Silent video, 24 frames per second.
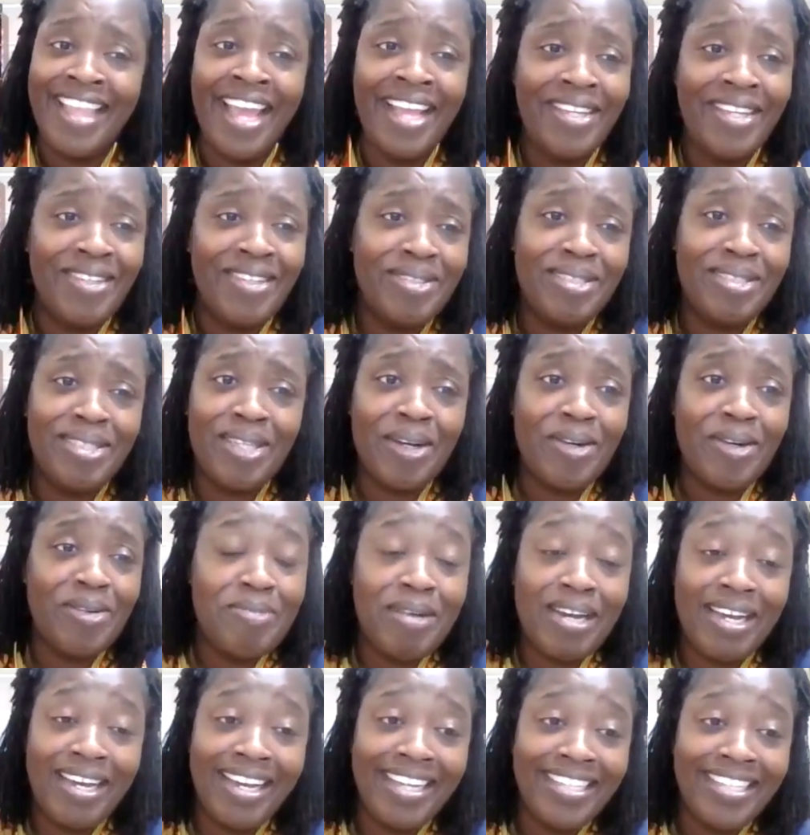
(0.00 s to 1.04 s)
Thank you
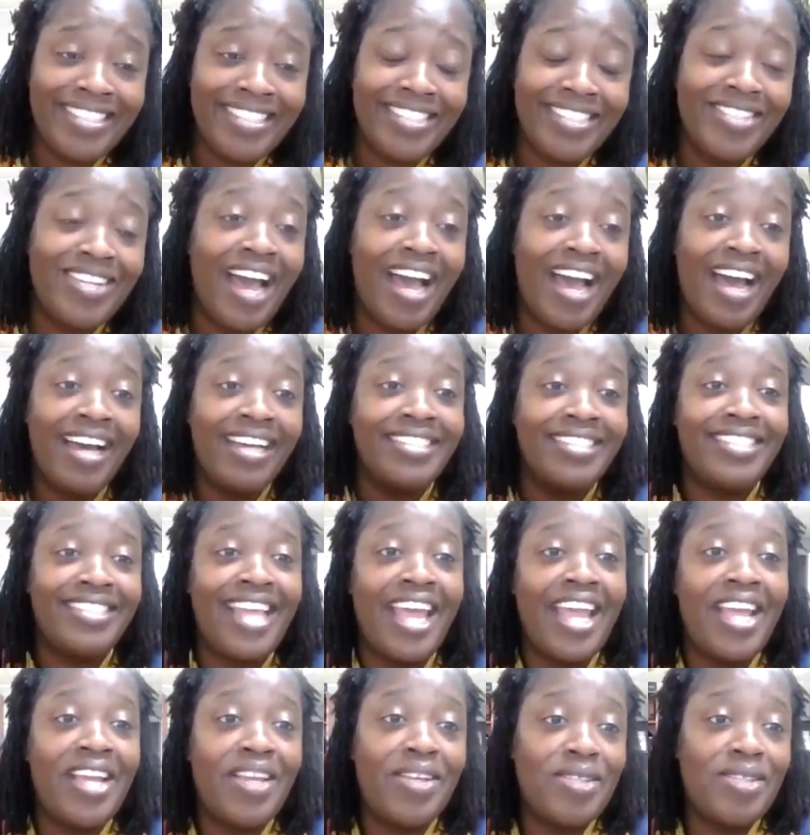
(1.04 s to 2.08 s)
so much, you guys.
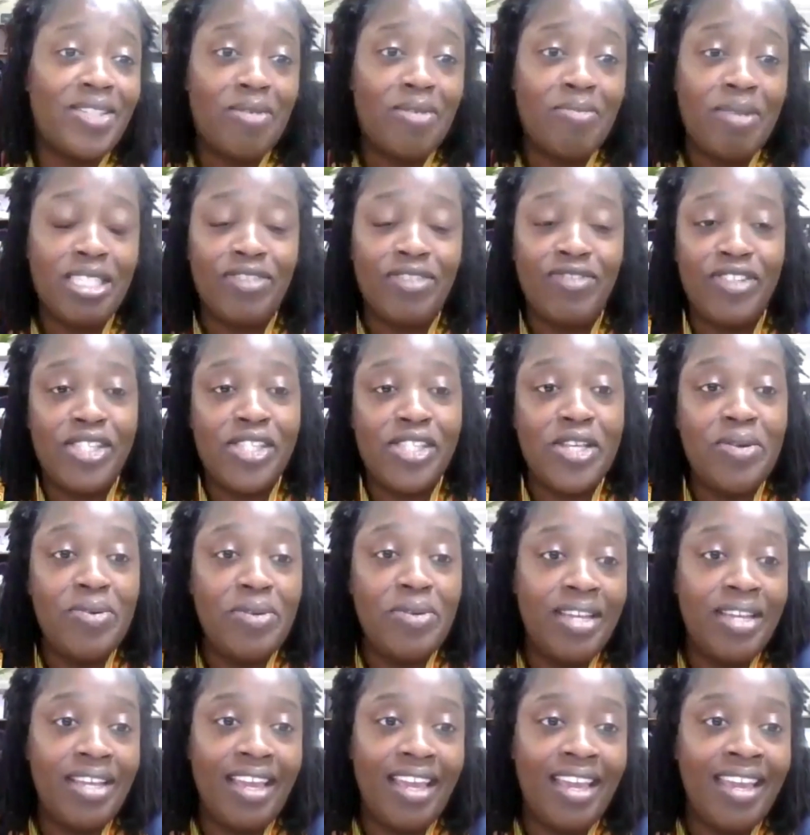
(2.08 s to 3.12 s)
Thank you so much for
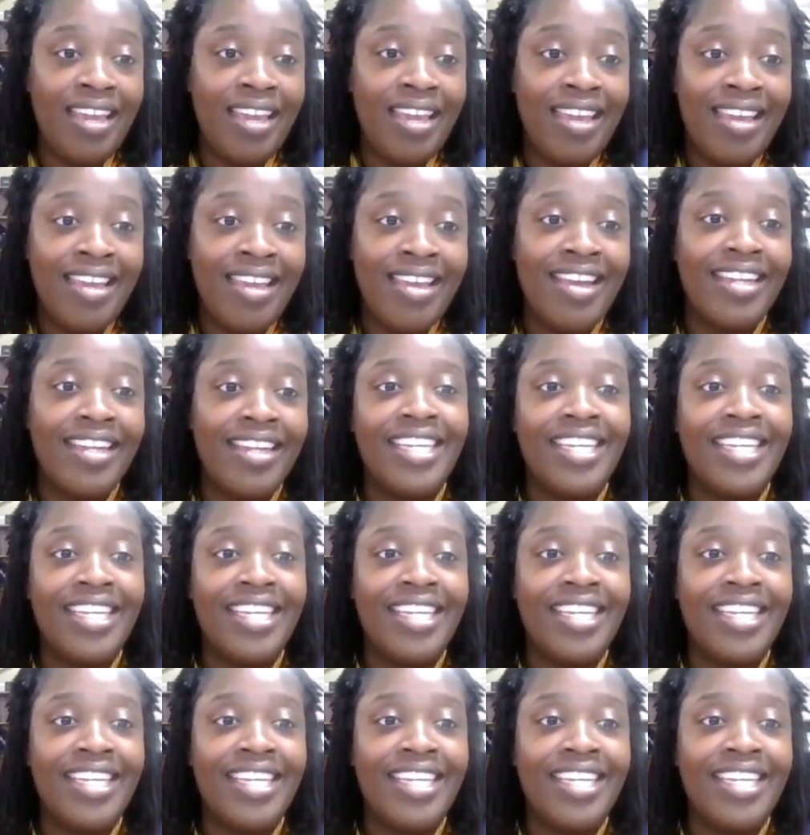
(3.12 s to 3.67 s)
tuning in.